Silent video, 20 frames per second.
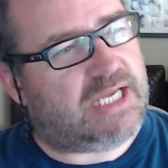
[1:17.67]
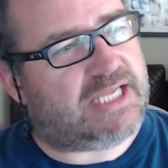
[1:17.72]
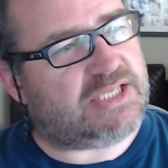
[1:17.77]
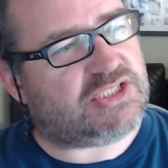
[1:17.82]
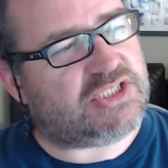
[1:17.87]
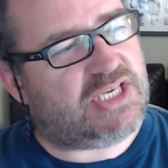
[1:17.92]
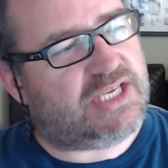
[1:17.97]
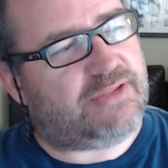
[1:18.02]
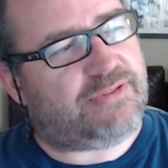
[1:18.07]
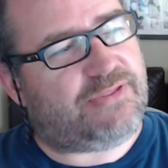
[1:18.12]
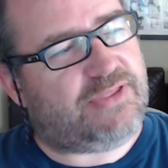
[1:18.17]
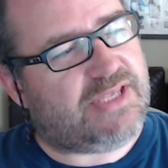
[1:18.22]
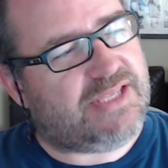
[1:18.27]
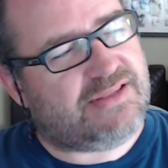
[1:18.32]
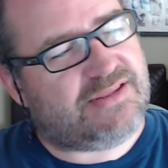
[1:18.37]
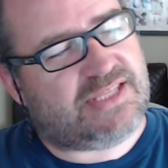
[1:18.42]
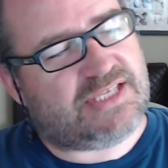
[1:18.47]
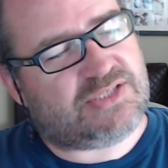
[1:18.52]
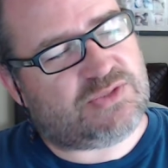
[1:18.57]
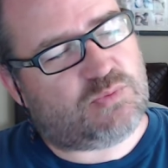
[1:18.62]
Actually, I
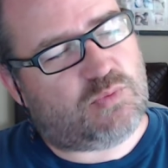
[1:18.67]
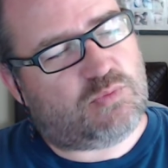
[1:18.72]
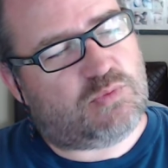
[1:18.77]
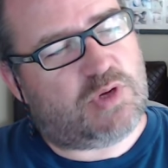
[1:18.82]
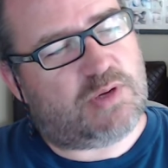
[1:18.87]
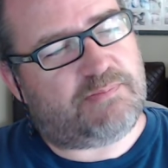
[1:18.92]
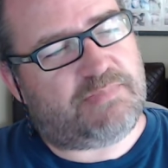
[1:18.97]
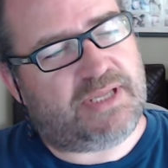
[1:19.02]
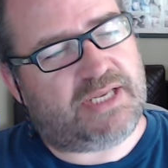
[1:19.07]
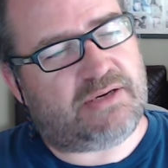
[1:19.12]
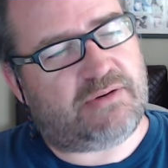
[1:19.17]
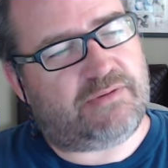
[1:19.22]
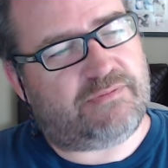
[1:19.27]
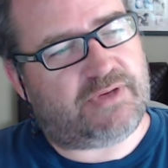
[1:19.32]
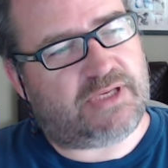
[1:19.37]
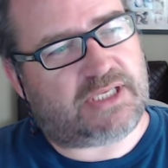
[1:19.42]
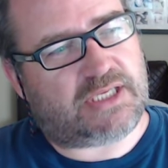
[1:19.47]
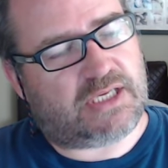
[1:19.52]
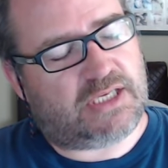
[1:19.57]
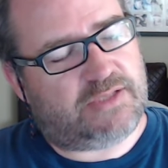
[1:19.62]
think this will work better if
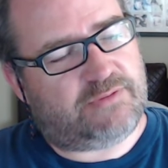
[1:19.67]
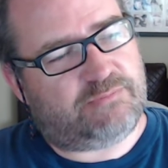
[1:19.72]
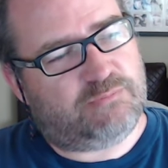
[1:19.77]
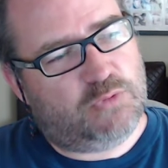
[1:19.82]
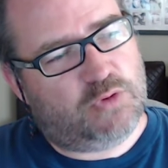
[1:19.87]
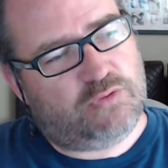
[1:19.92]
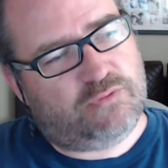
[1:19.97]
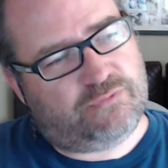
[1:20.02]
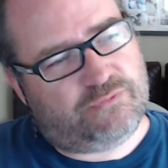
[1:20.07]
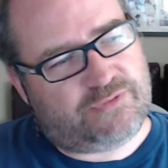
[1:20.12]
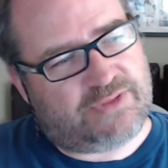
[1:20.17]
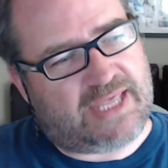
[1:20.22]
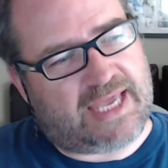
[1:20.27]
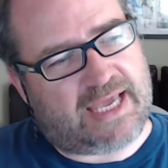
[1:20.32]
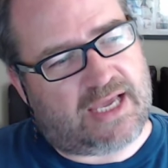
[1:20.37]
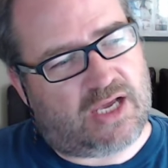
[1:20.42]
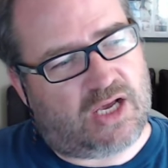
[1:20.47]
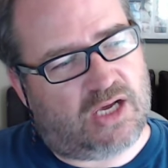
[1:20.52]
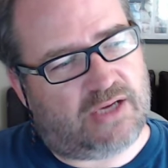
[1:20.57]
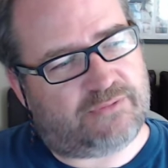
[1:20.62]
I kind of move
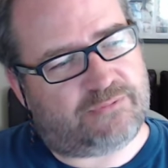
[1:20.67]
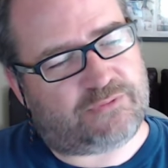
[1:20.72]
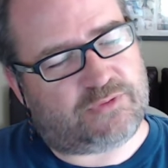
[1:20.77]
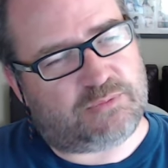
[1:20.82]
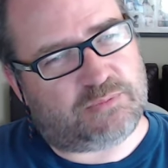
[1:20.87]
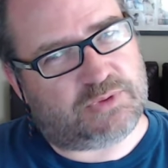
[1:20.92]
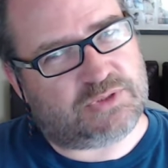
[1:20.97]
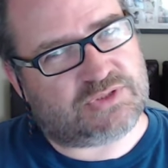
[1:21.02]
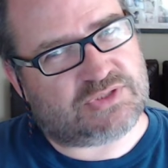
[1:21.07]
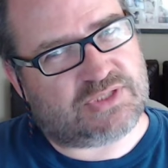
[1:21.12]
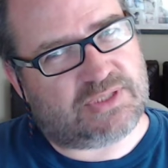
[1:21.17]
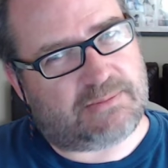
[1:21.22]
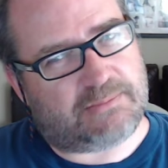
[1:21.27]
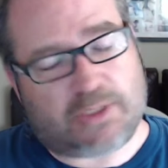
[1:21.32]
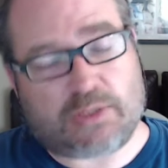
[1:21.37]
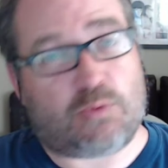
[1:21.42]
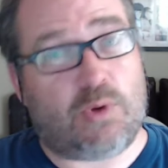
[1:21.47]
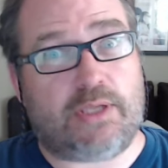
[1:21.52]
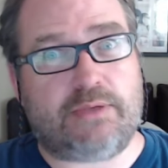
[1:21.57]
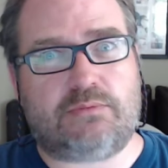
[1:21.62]
that afterwards. And I'm
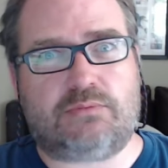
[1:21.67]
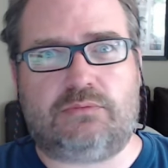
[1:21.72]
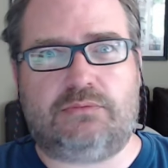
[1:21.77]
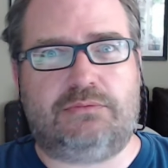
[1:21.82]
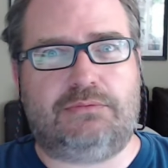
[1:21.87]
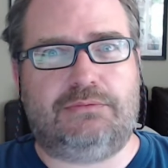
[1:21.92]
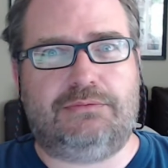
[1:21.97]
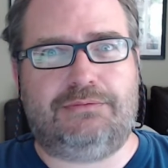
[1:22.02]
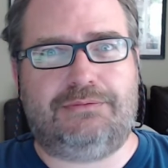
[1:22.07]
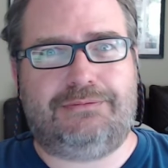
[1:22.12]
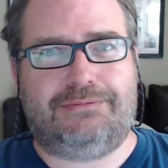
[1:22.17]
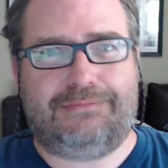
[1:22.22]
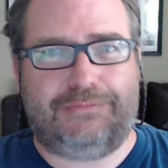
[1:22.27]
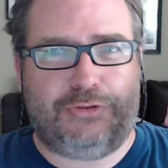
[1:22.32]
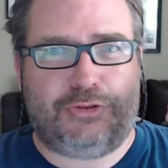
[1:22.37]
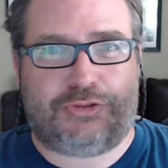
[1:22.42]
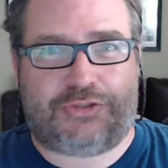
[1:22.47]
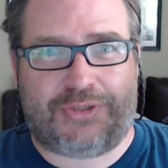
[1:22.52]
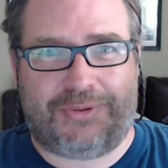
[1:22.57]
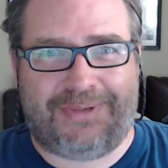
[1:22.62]
like, wait,
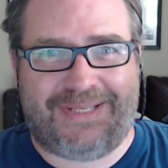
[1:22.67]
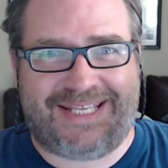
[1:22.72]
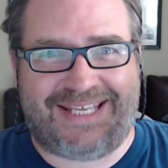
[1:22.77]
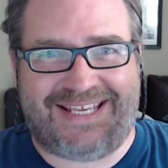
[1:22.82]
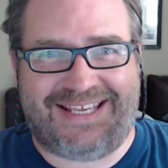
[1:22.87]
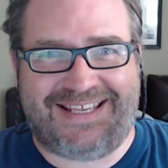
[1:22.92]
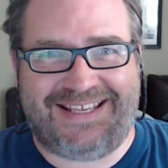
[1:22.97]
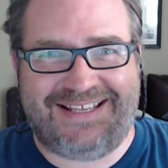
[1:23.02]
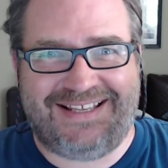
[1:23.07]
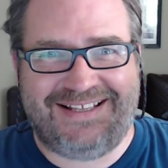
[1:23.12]
you're doing it.